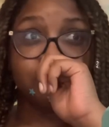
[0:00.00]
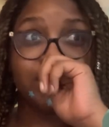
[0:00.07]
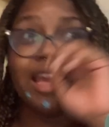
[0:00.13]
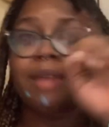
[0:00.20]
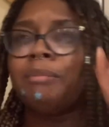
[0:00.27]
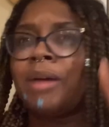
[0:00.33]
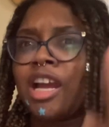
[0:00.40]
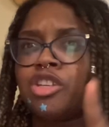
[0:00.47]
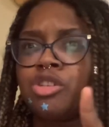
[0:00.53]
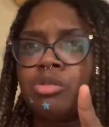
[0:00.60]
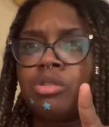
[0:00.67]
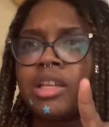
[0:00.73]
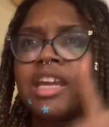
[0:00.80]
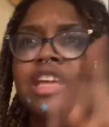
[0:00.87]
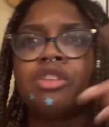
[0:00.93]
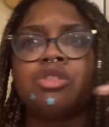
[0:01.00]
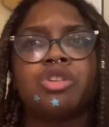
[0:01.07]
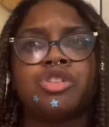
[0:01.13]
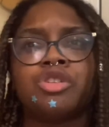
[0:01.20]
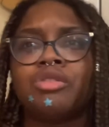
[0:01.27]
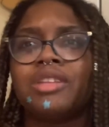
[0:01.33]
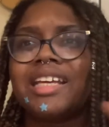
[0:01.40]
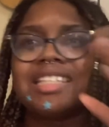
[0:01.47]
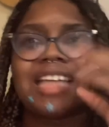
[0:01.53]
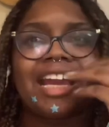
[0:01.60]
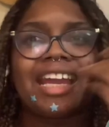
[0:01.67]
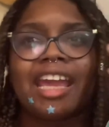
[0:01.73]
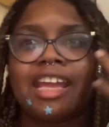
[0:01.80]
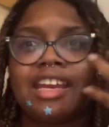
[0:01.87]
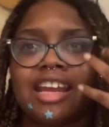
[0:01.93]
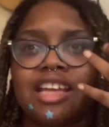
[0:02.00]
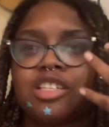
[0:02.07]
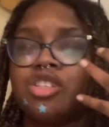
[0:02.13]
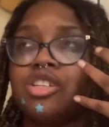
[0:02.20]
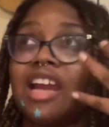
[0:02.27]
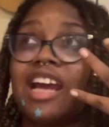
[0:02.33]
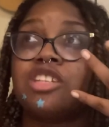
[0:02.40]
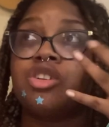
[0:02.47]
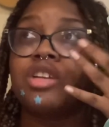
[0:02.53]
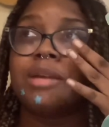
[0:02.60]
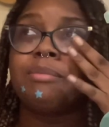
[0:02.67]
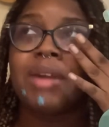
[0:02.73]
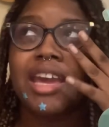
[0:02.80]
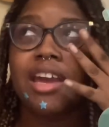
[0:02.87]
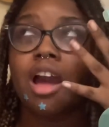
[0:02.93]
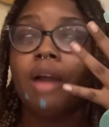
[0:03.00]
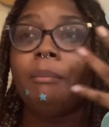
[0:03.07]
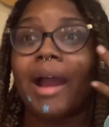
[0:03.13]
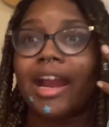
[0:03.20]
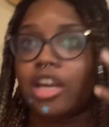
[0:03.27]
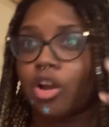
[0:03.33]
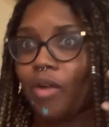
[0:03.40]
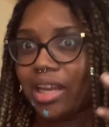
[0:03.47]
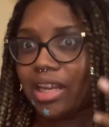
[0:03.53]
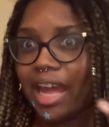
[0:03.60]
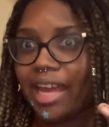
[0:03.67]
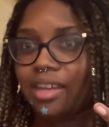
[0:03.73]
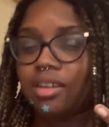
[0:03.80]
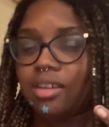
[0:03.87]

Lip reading: and patchouli, and those are two things I can't naturally pick up, but I know I like.